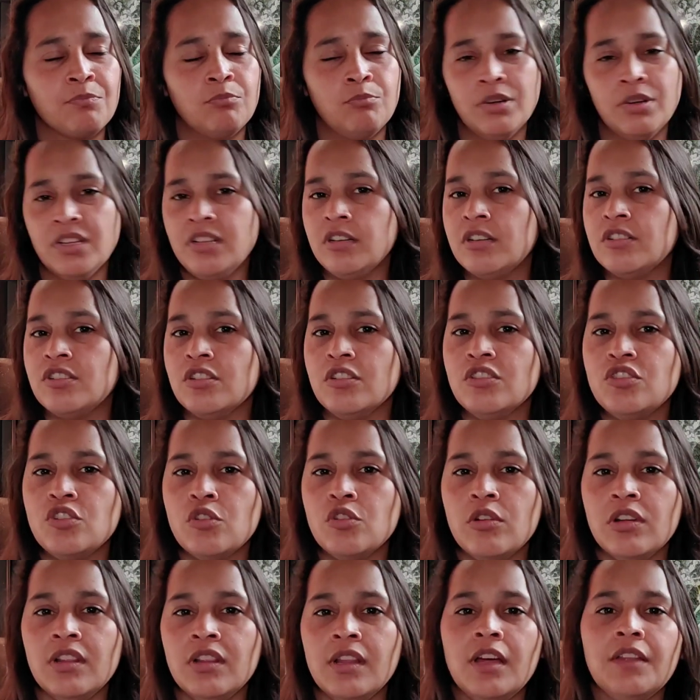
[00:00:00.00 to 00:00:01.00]
But there's
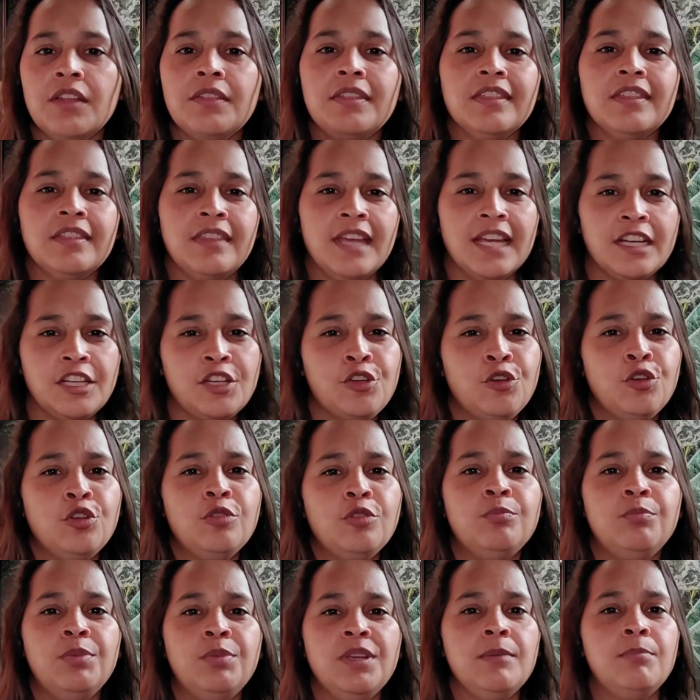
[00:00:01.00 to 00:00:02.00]
also a lot that
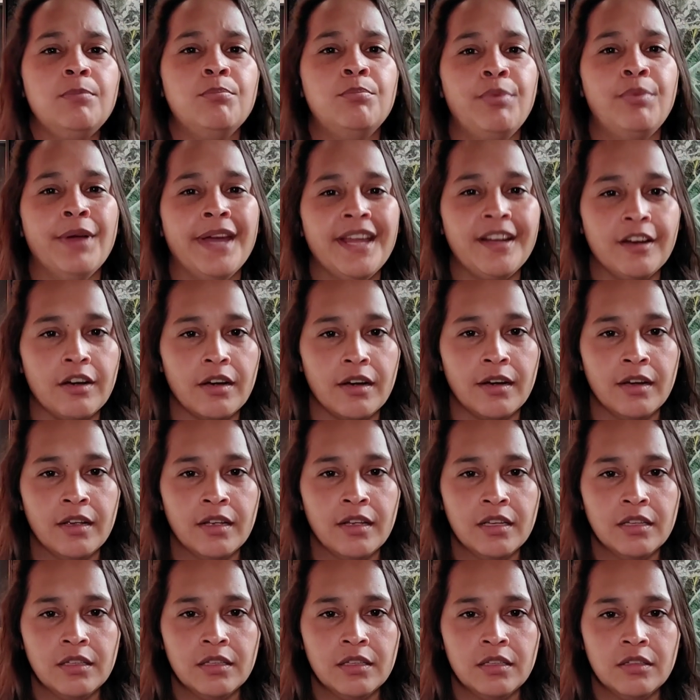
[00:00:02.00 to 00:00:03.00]
could be better.
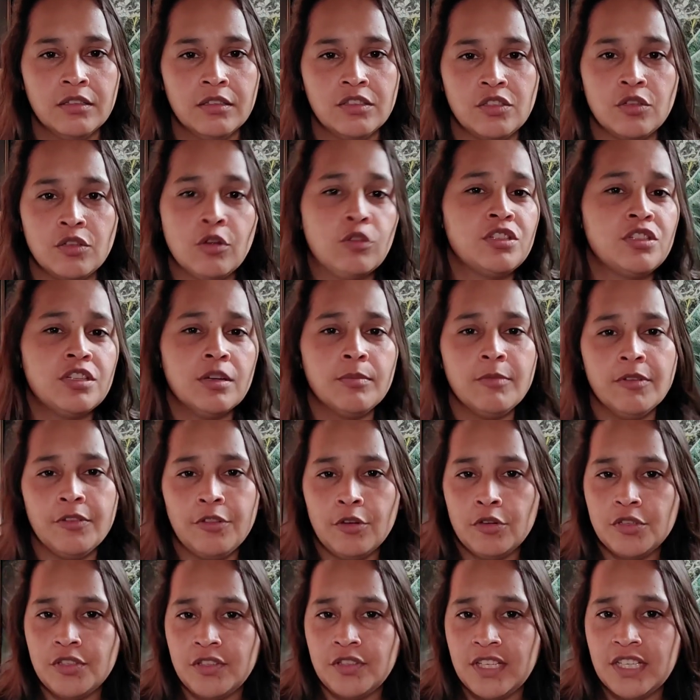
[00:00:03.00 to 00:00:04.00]
So some of
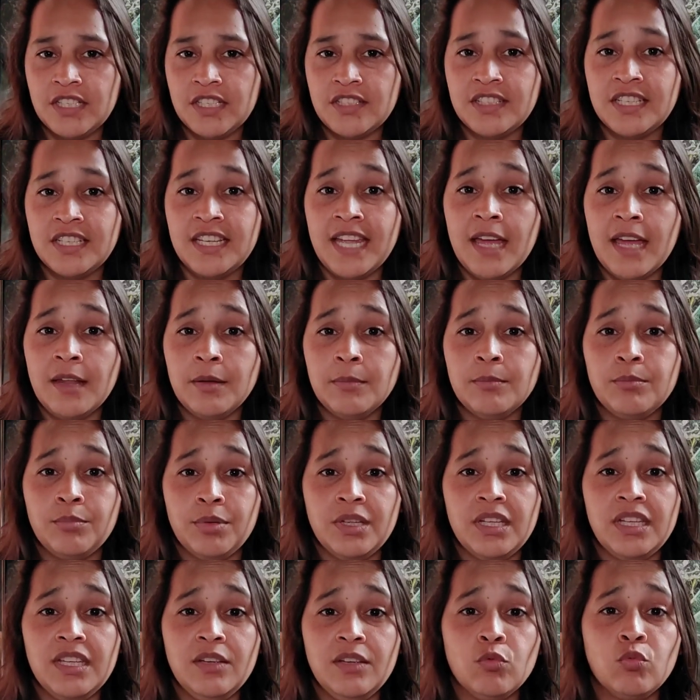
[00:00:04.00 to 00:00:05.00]
those things can
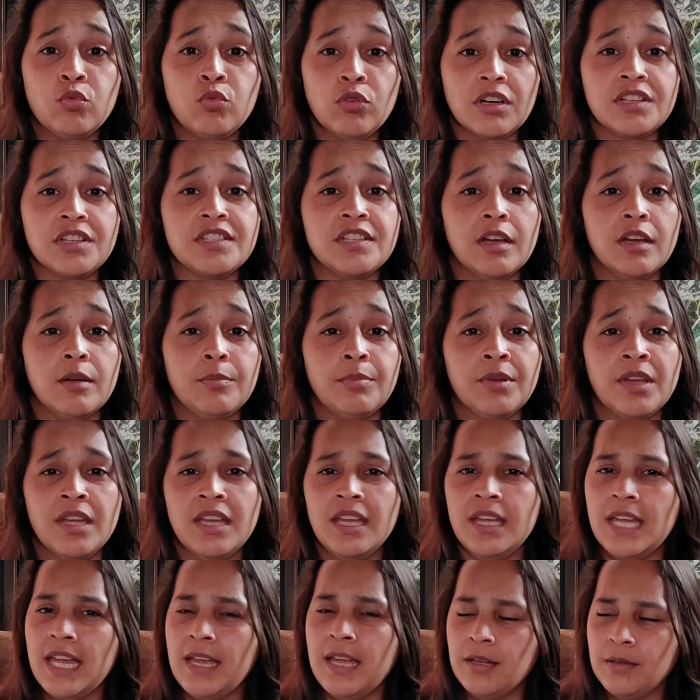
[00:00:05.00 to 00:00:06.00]
be worked up
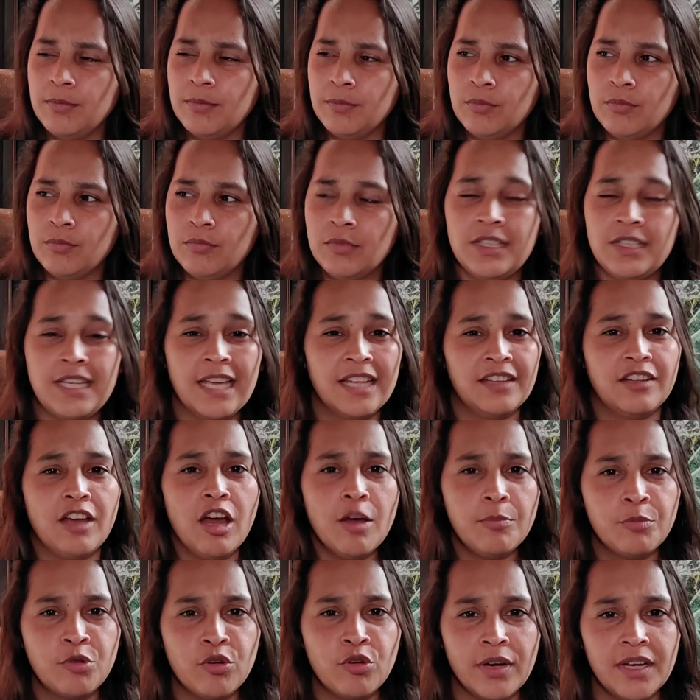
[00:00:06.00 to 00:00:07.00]
and get
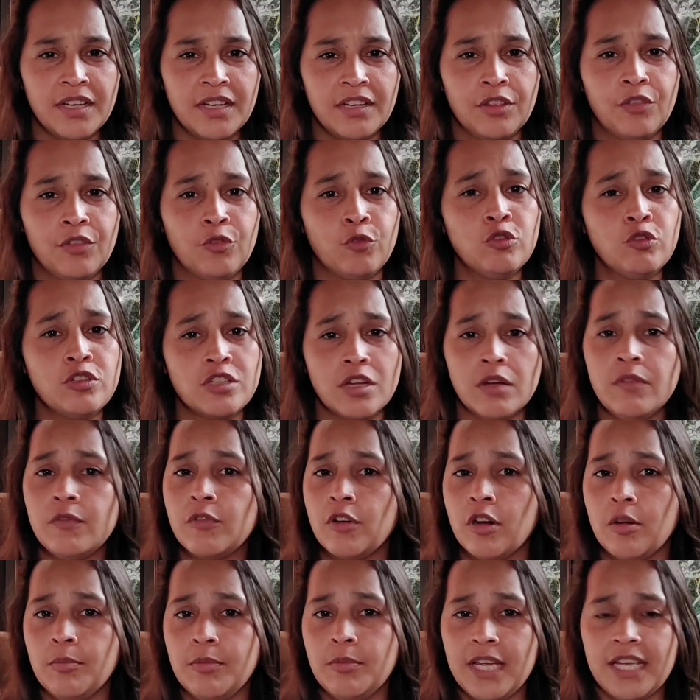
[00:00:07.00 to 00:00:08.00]
upgraded through
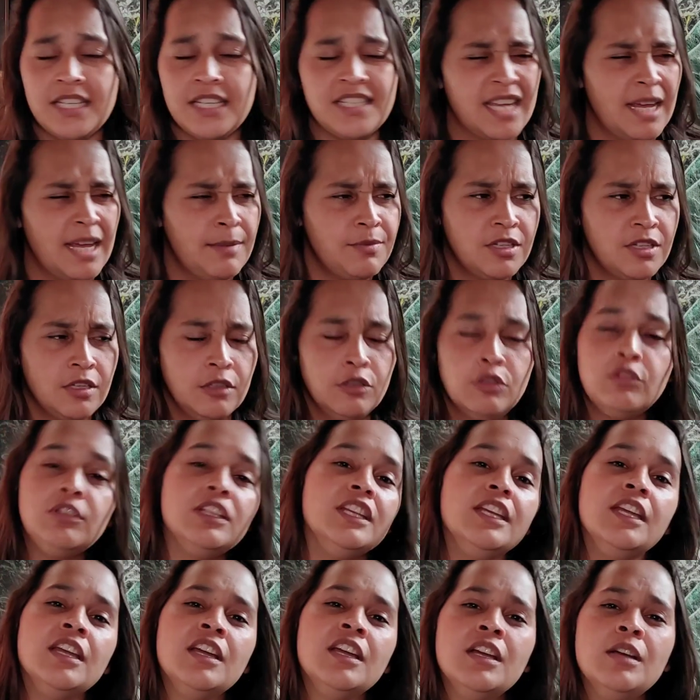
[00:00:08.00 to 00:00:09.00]
software updates,
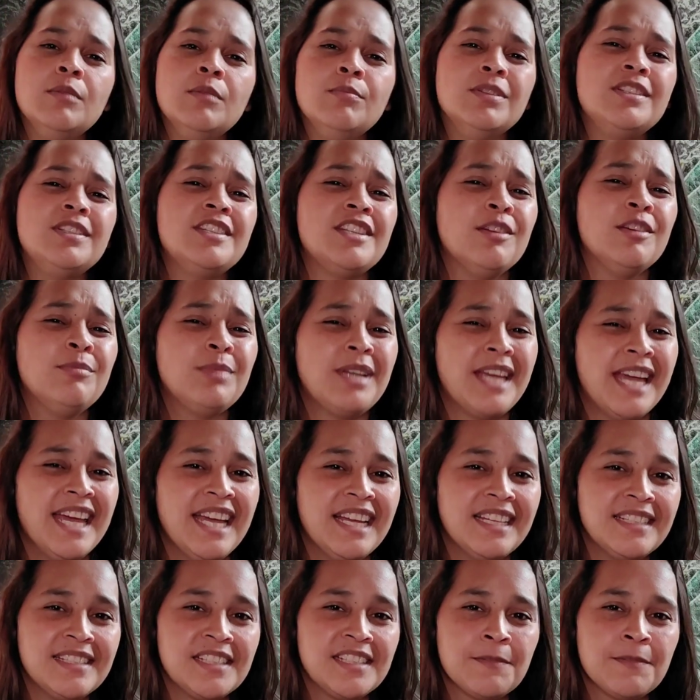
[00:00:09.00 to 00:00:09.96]
absolutely. But some can't.